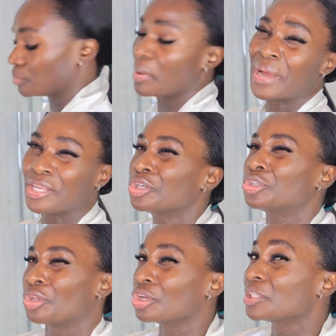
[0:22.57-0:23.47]
Remember, I
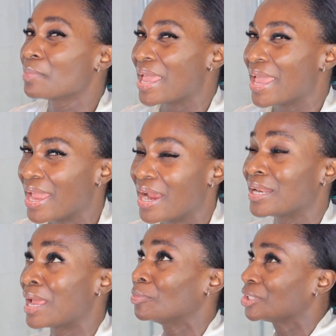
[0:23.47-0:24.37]
just touched my hair
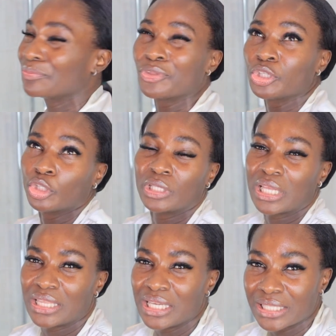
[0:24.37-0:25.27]
and I must have touched
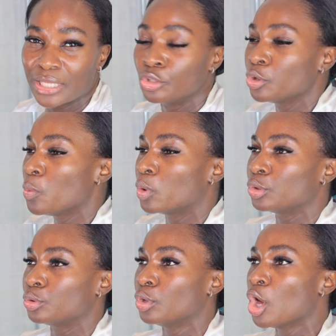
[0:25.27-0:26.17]
other things, and you don't
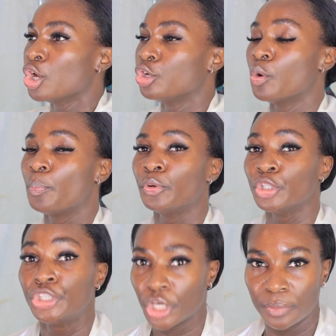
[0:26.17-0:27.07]
want to
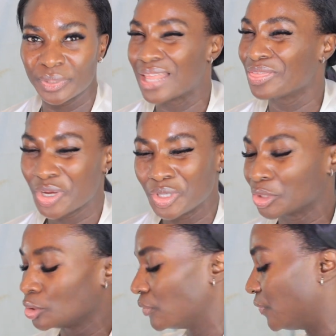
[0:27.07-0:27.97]
put germs and
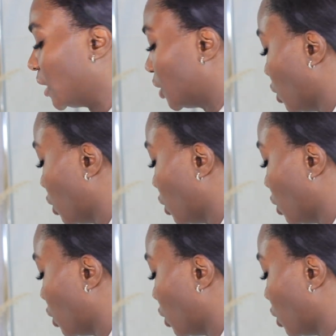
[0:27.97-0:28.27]
dirt on the face.